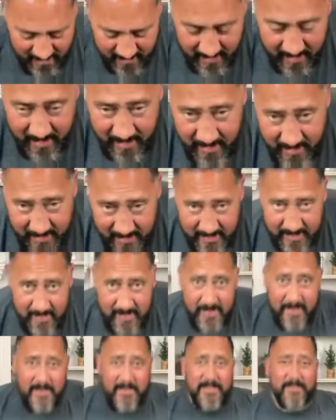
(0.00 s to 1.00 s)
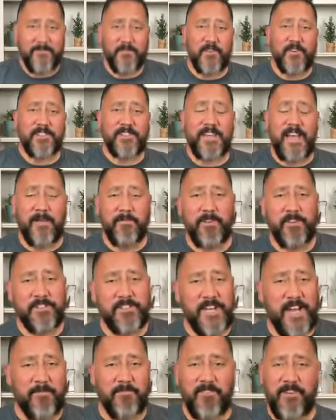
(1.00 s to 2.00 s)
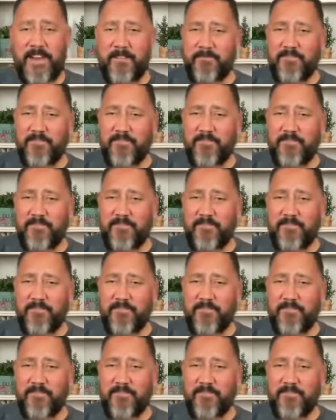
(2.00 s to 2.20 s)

in 1 Samuel chapter 8.